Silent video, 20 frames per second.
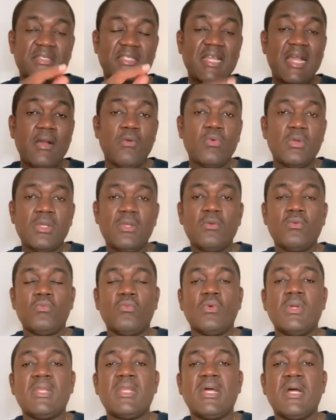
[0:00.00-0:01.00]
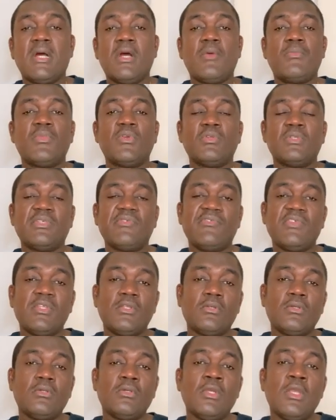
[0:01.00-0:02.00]
That way, when I upload the
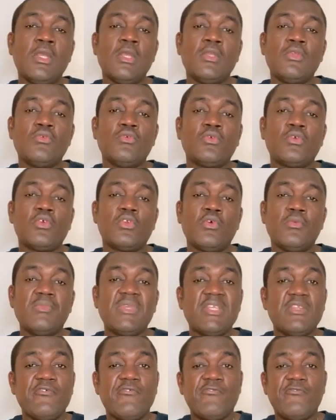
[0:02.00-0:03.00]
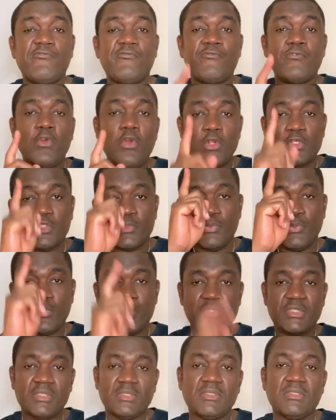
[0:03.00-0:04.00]
video, you're going to be the first
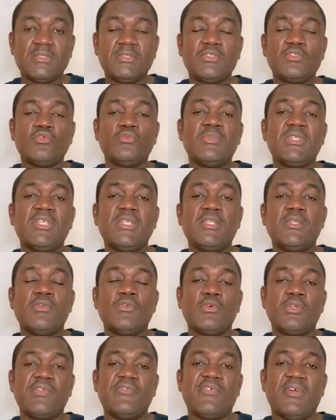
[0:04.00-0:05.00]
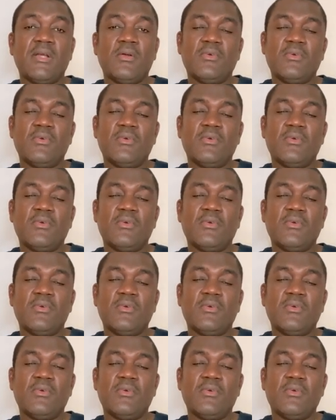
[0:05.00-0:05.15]
person to be notified.